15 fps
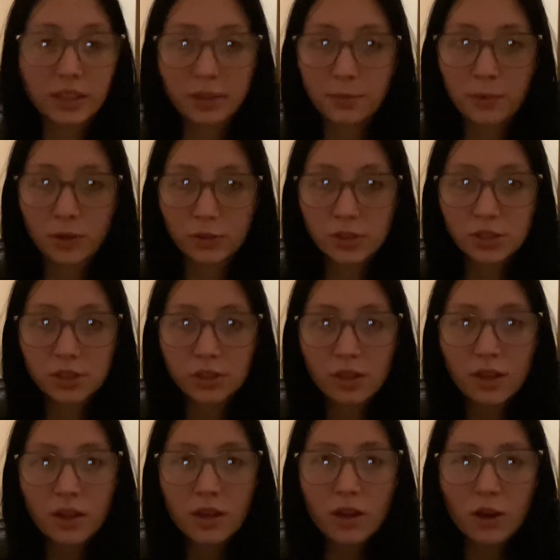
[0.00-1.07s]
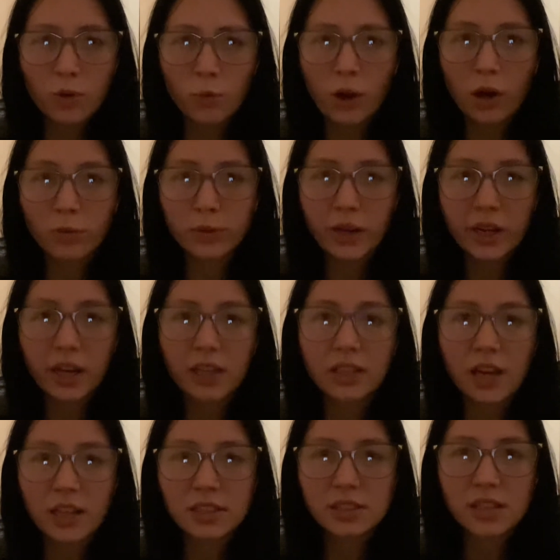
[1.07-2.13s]
the most
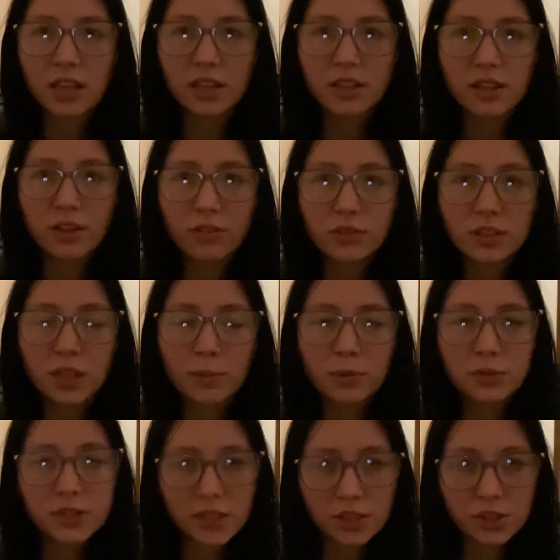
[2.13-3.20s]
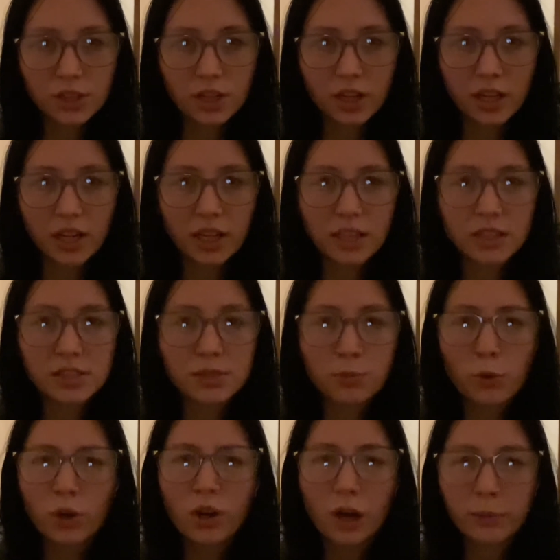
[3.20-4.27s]
well-recognized and known type of seizure. It is
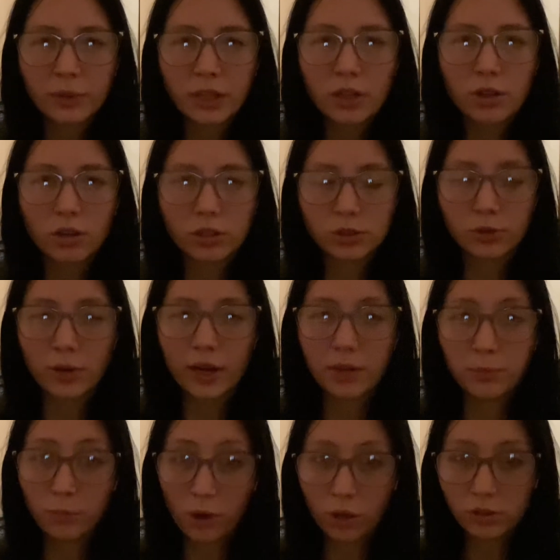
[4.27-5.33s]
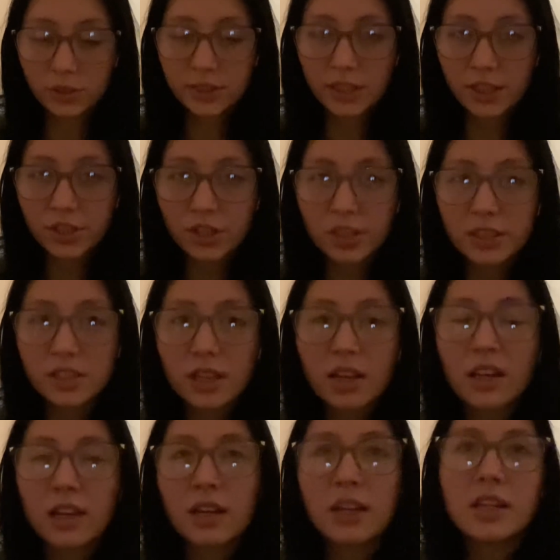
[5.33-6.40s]
more commonly called grand mal seizures.
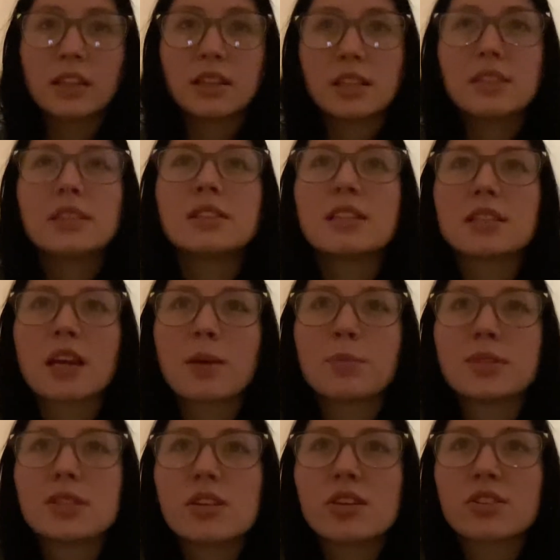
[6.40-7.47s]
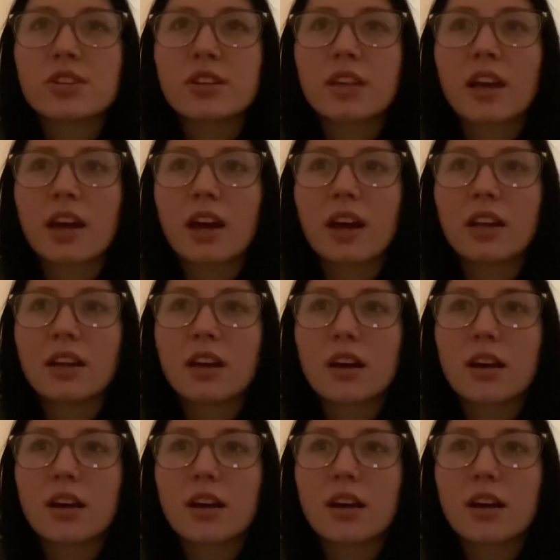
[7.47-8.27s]
This is a type of seizure that